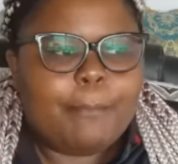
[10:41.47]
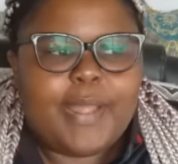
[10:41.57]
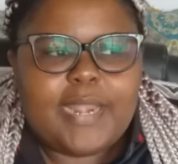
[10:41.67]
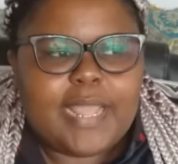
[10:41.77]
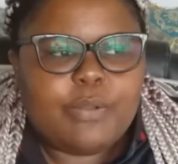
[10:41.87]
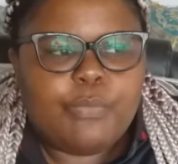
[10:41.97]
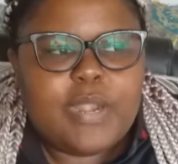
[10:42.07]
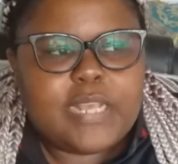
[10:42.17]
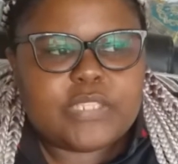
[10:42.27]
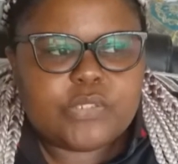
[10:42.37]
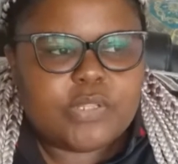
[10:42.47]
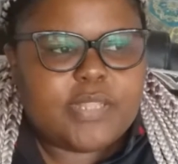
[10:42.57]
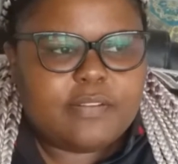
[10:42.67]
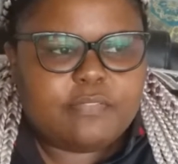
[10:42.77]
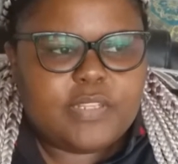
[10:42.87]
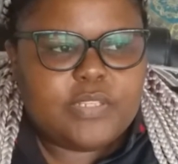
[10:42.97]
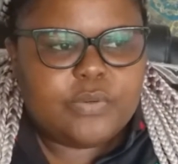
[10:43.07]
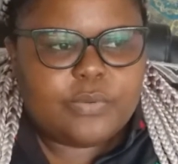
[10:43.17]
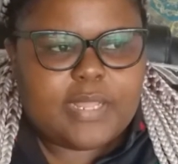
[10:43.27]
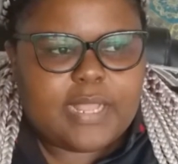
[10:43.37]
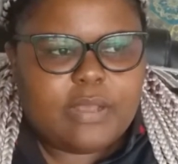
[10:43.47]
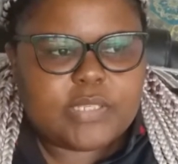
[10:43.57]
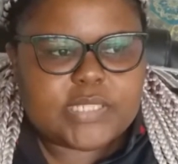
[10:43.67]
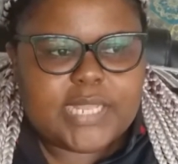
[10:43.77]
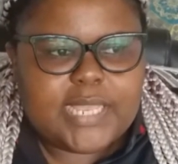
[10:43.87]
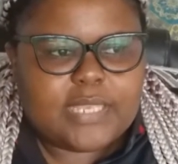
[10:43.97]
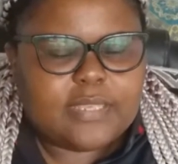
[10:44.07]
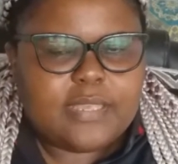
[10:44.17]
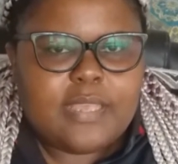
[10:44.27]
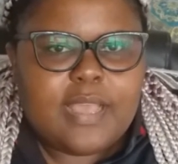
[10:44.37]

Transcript: But like when I saw that video, like I was like,